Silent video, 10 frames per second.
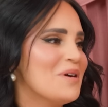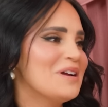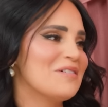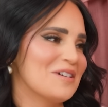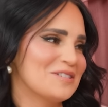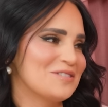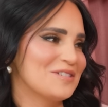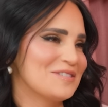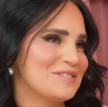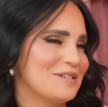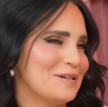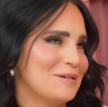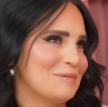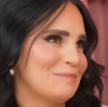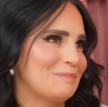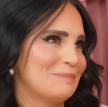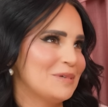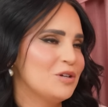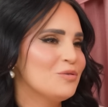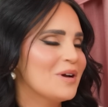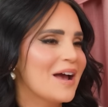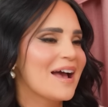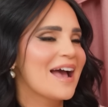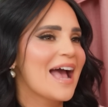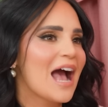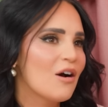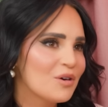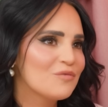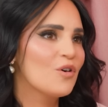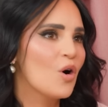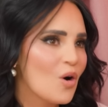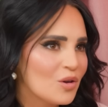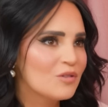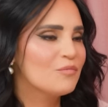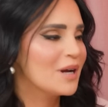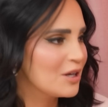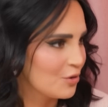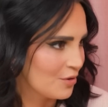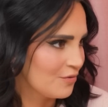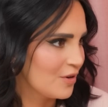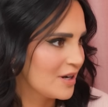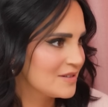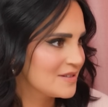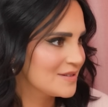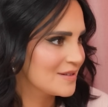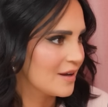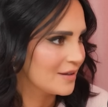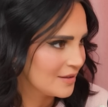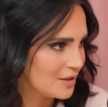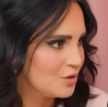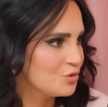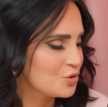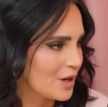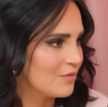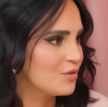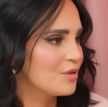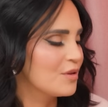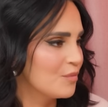my gosh, Justine. You, out of all of my girlfriends, I think you travel the